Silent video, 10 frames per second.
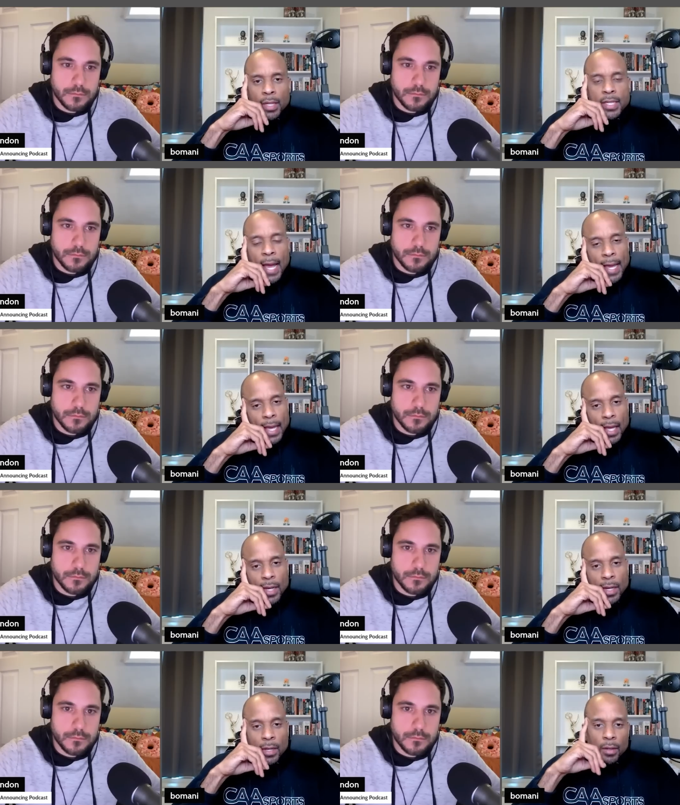
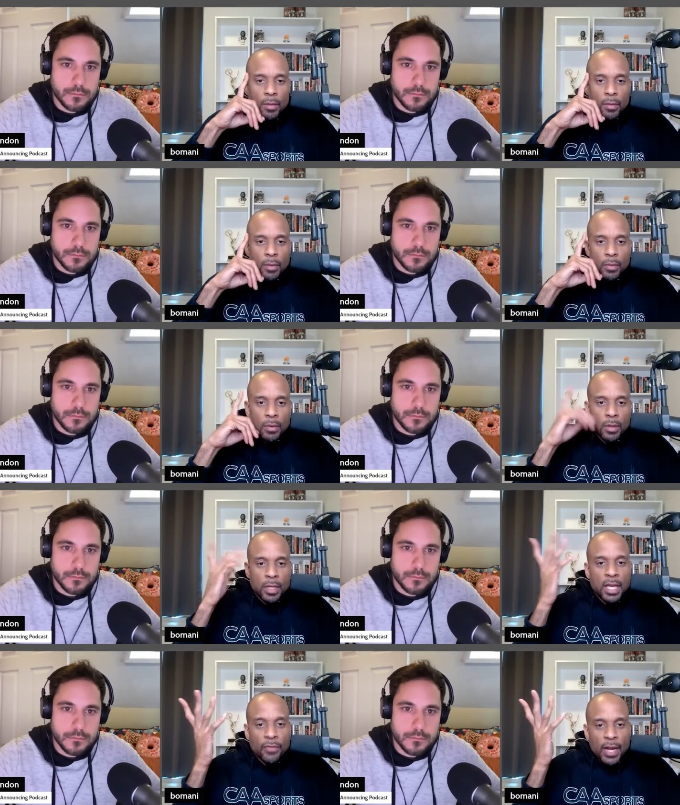Speaker 1: Dan,
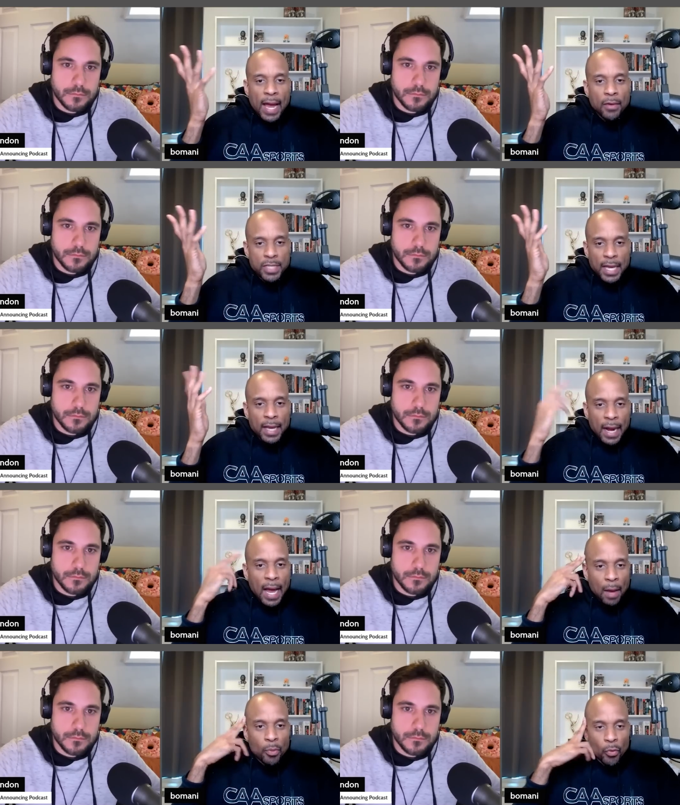given how Dan
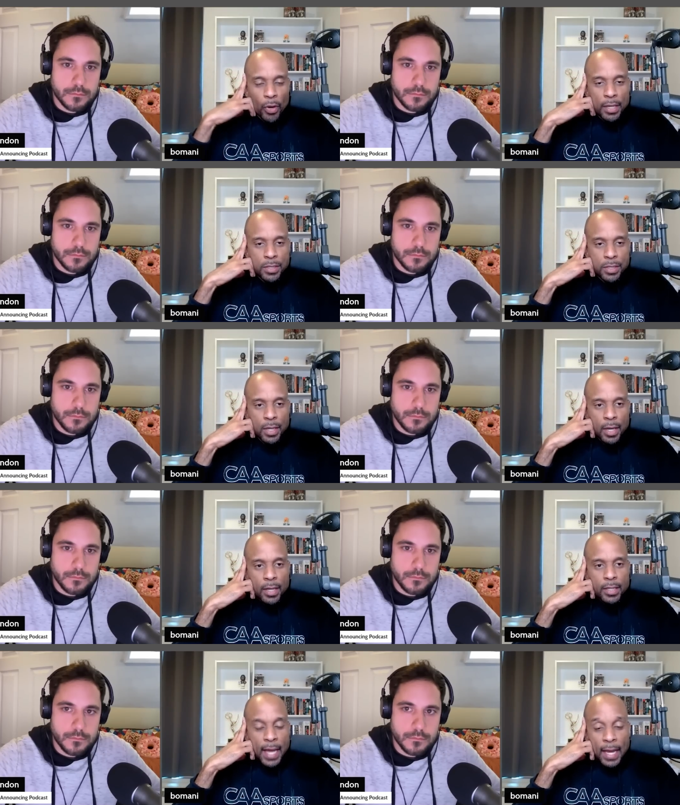operates,
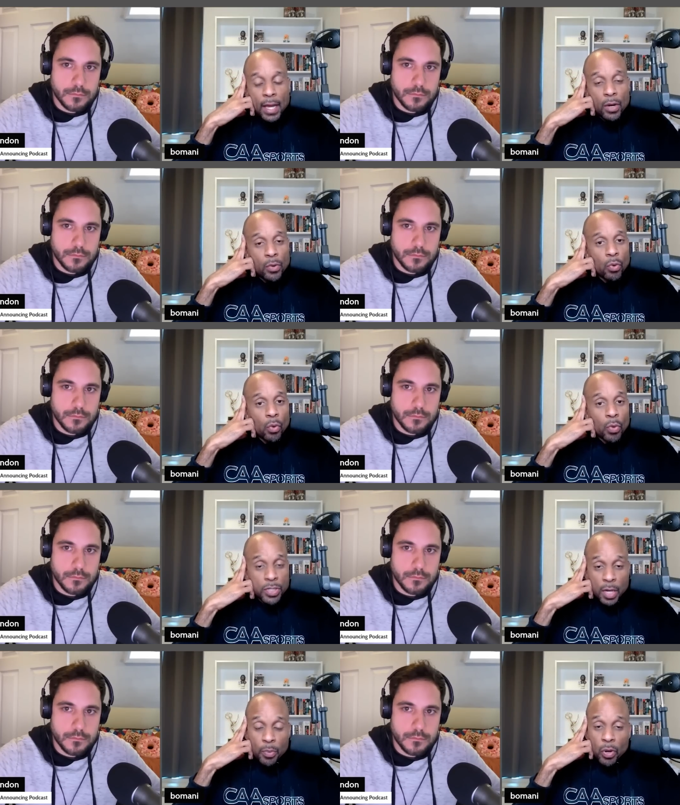Dan
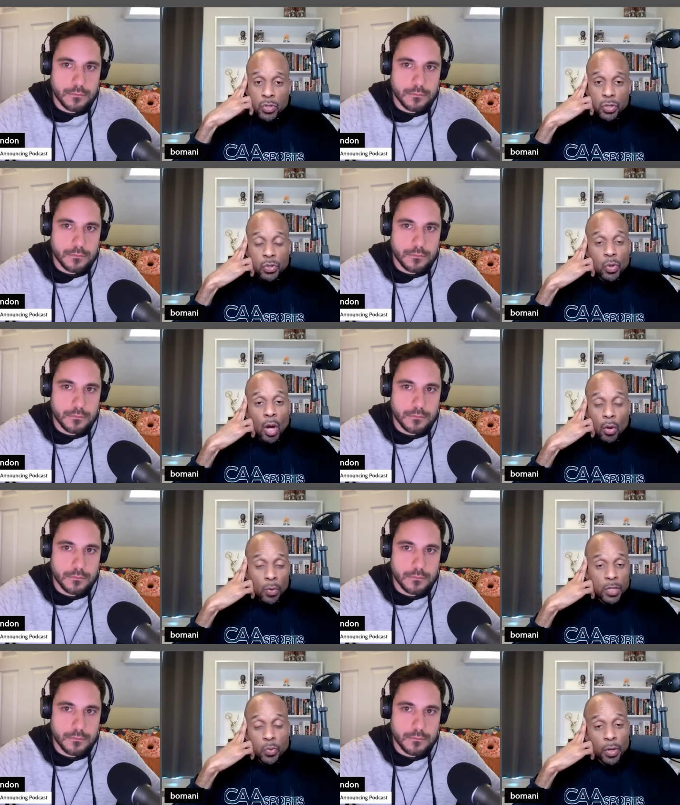was a person who
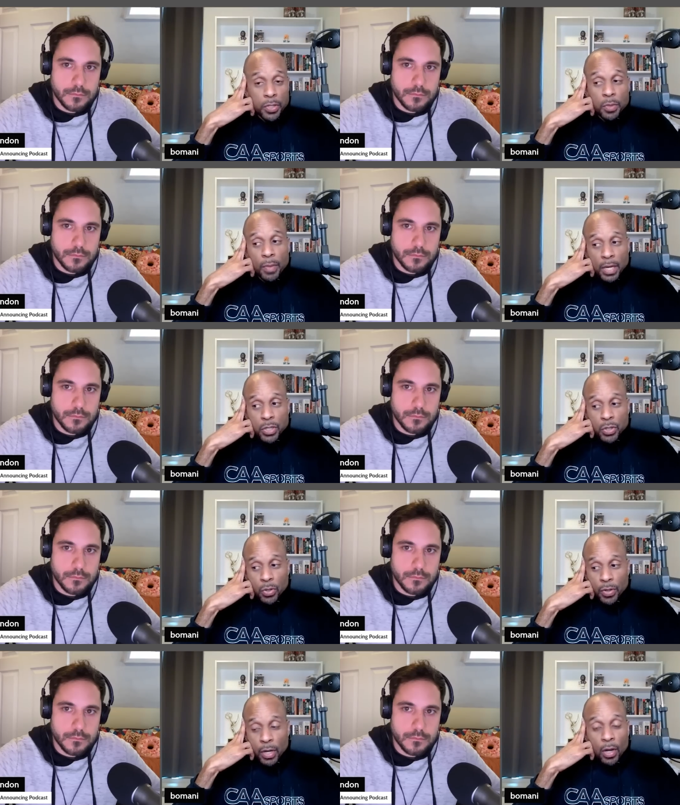always wanted to make
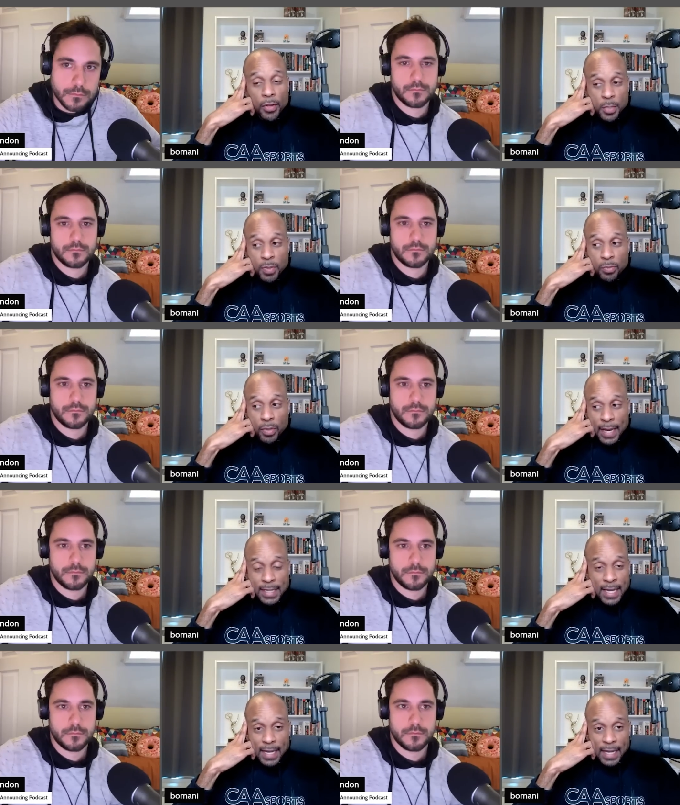sure that all these people
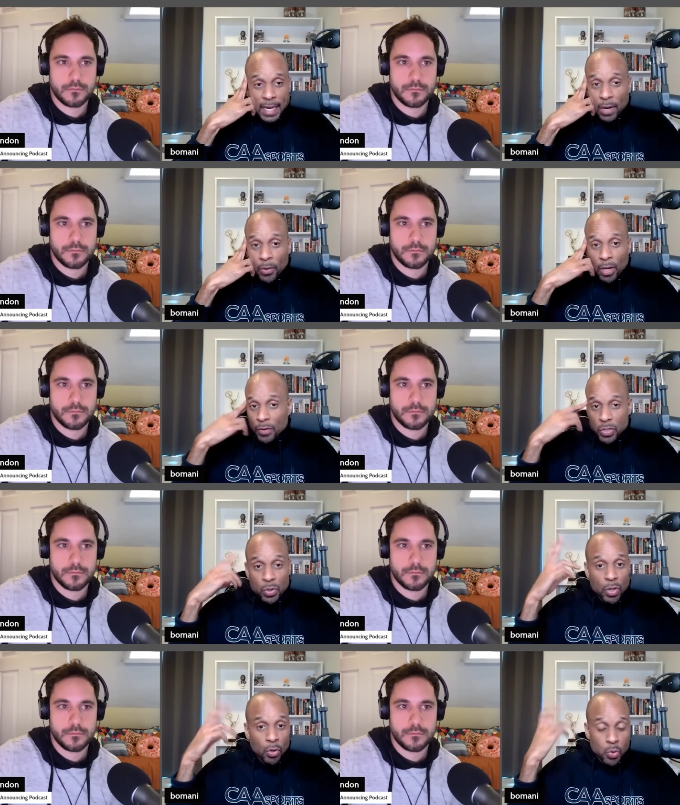got taken care of because
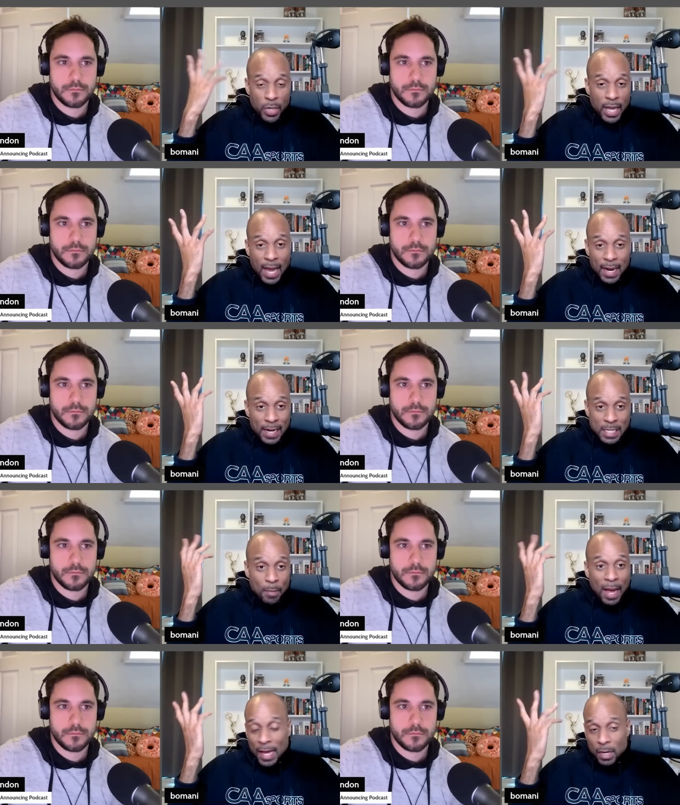who knows what he had in his
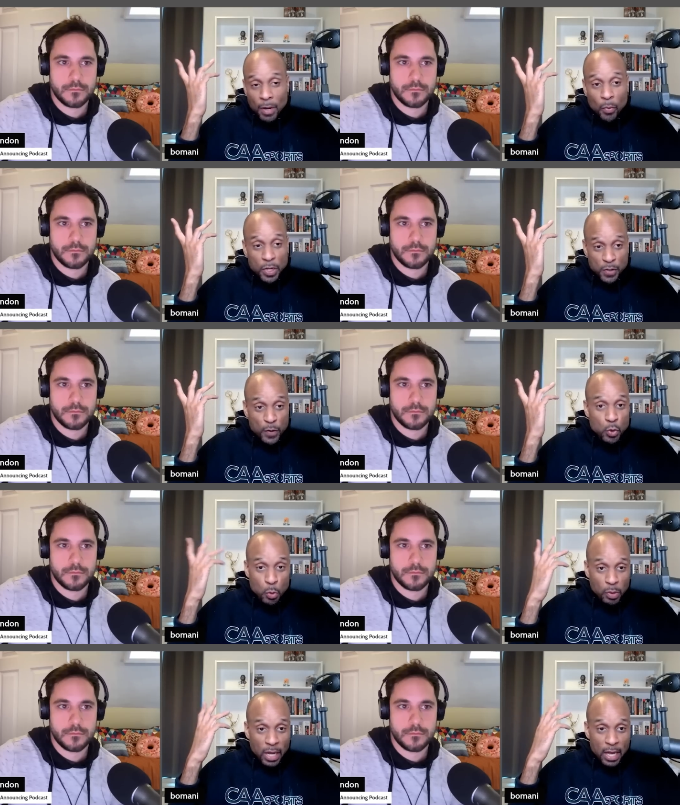mind about what his
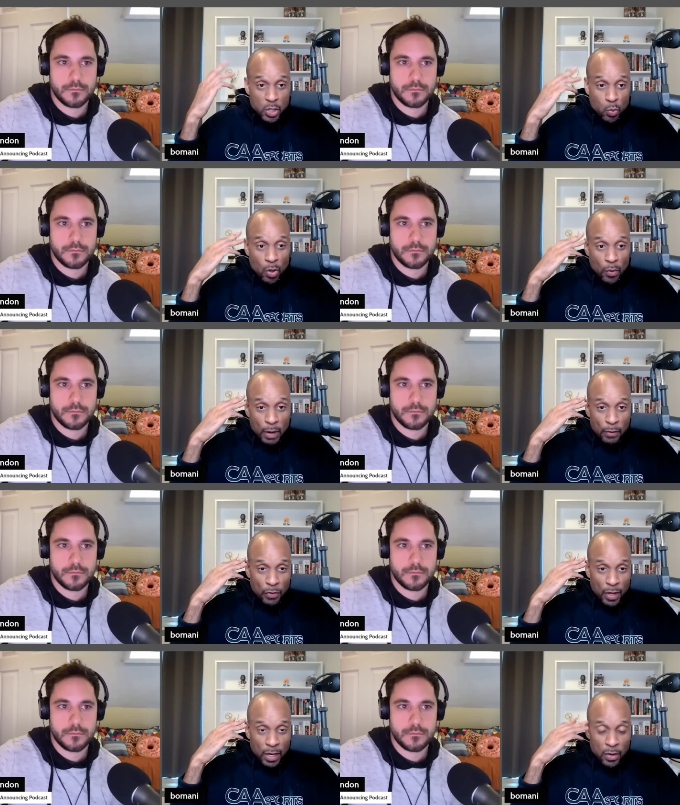future plans were and
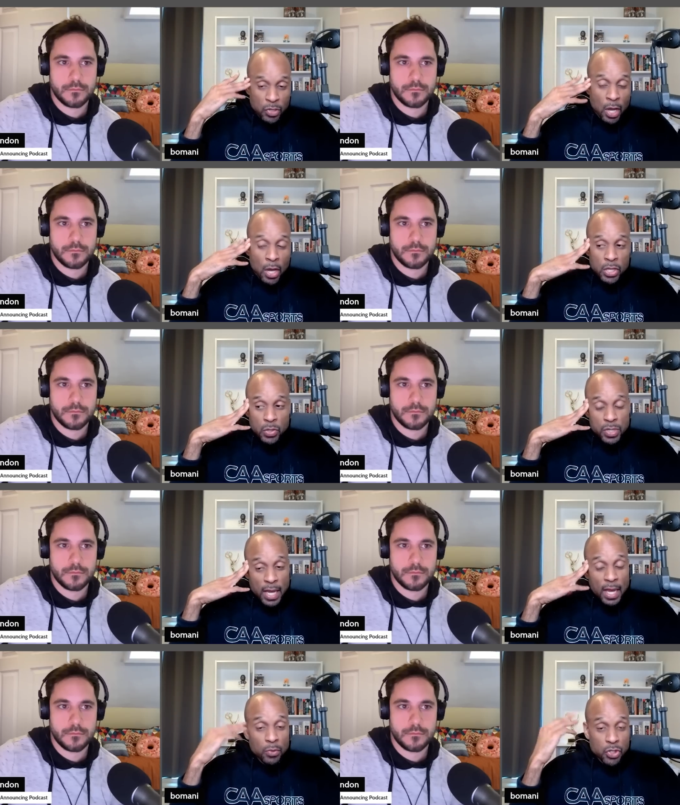everything else. So
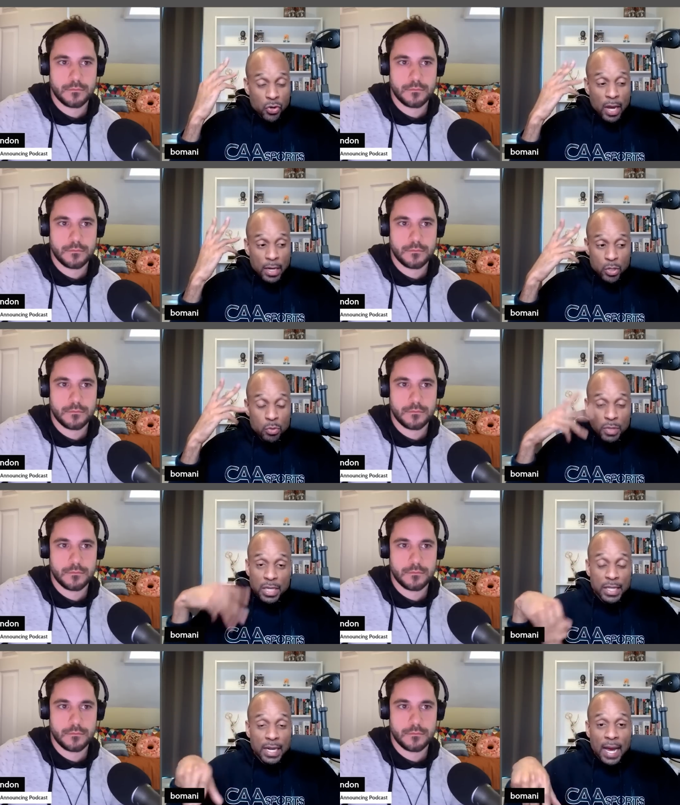Dan was trying to
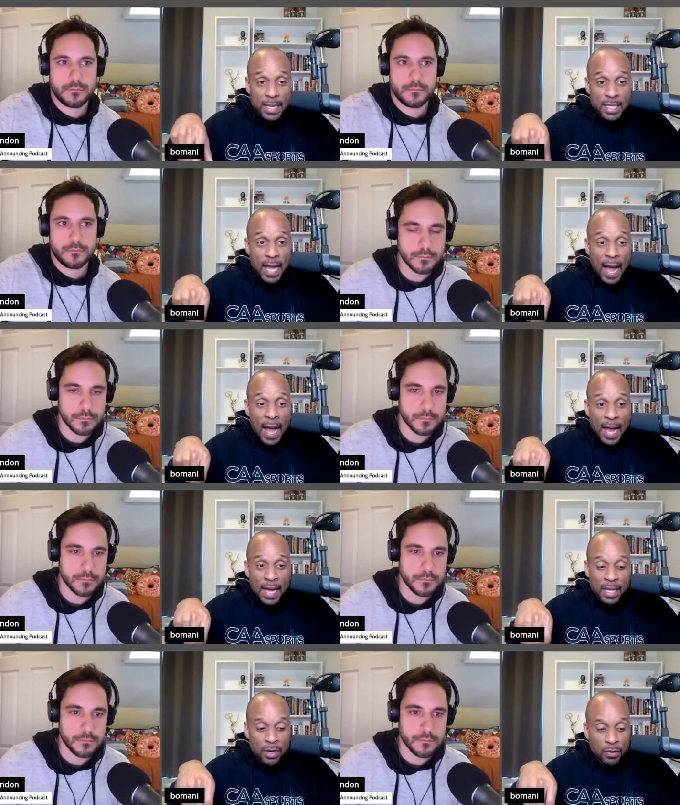be the nice guy
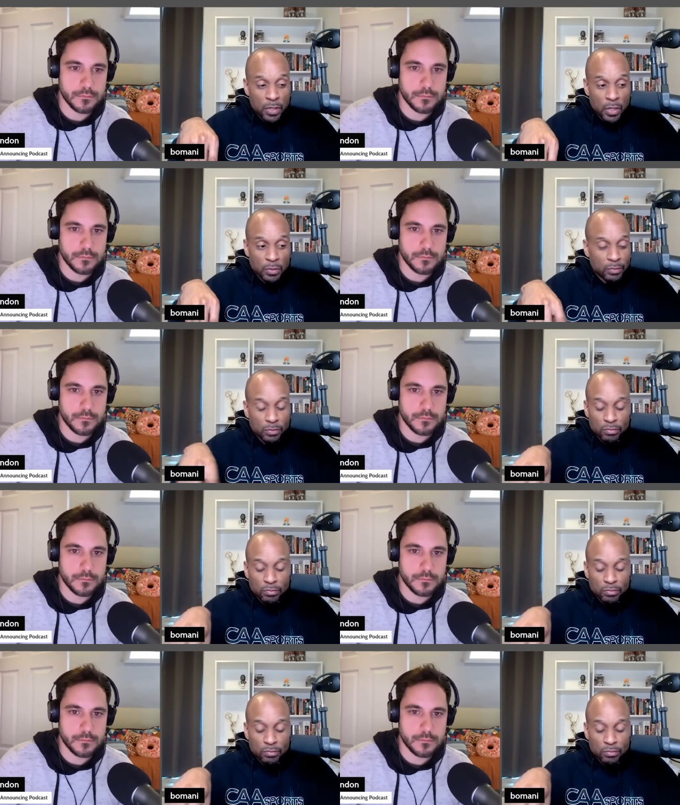and, you know,